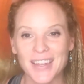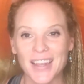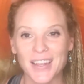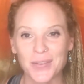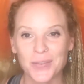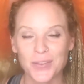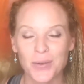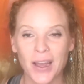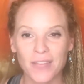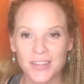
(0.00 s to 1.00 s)
if you
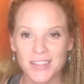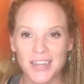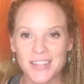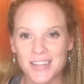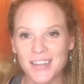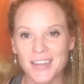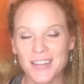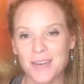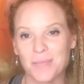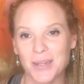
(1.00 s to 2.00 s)
have this idea
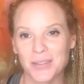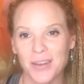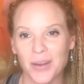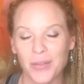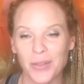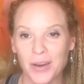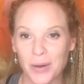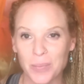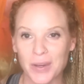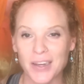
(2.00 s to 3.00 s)
that mental health
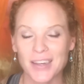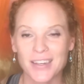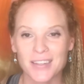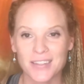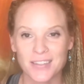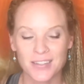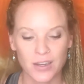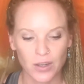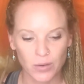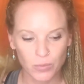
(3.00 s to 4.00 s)
therapy is
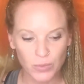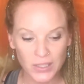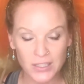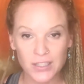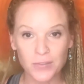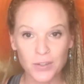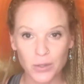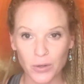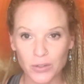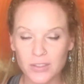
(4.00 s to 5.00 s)
really
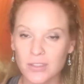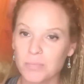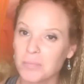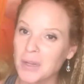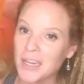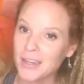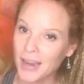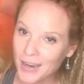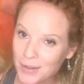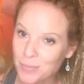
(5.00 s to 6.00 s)
difficult, it
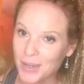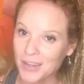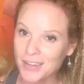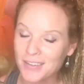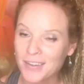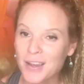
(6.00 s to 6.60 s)
can be,